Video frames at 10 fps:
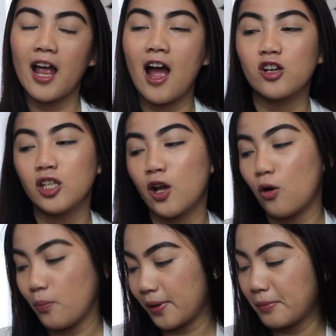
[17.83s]
I actually
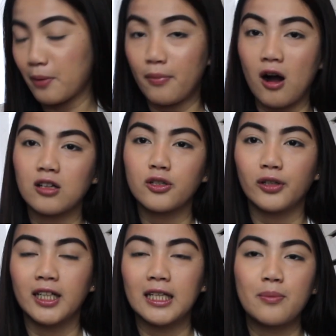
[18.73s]
opened my box
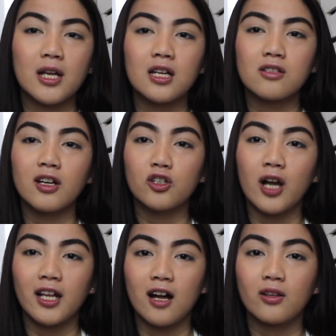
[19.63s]
already because I
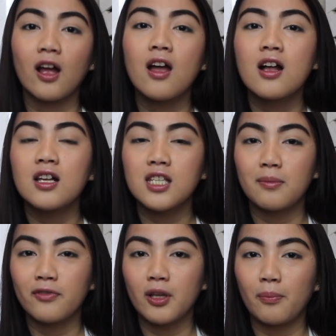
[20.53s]
tried out
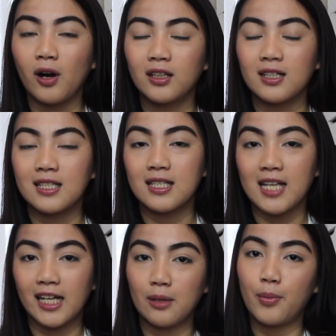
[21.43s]
some of the products
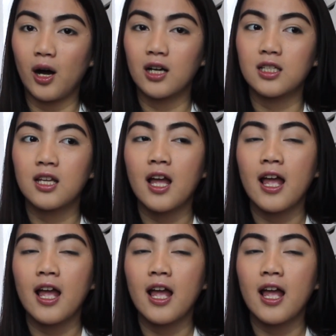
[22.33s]
inside the box.